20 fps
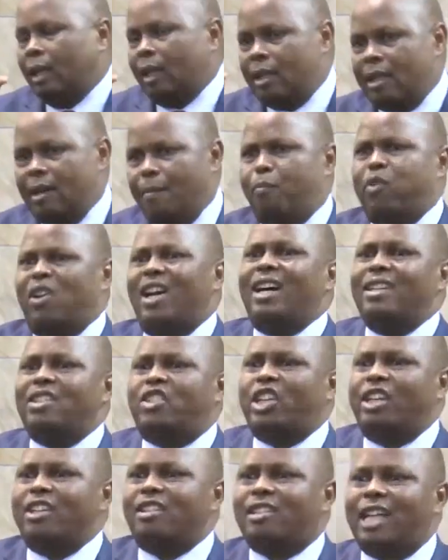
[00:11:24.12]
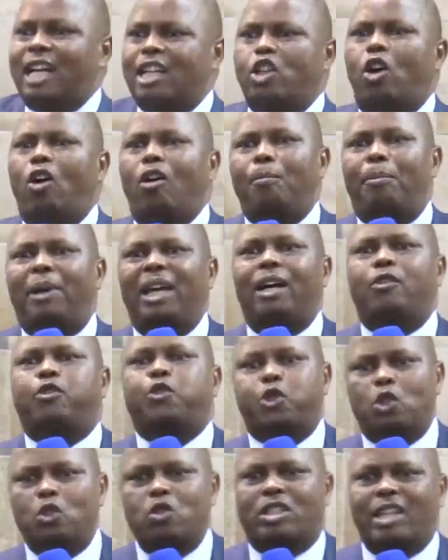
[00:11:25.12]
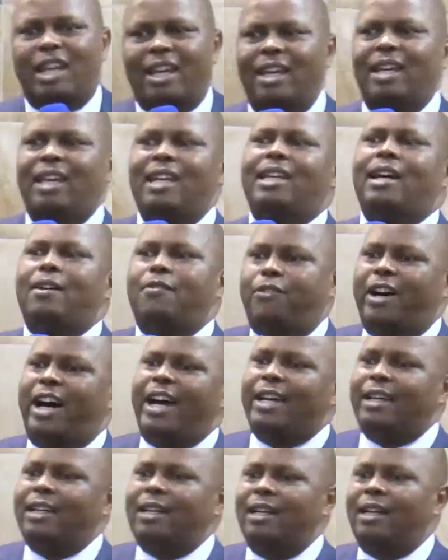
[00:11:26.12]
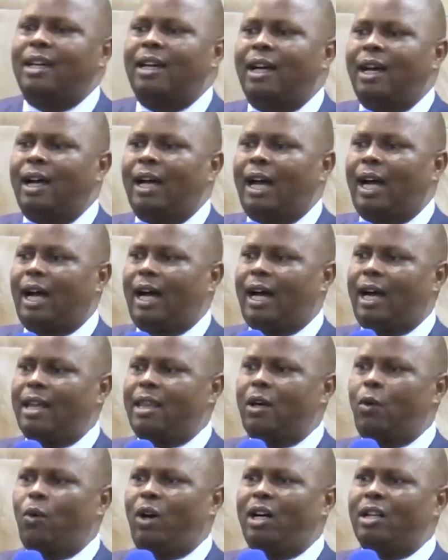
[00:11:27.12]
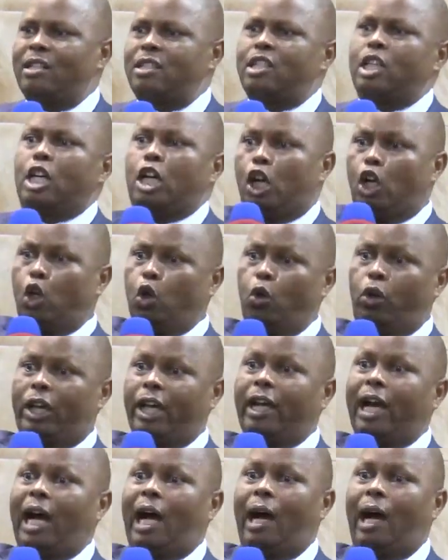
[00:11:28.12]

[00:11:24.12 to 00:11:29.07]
The branches that don't bear fruit in a vine are the ones looking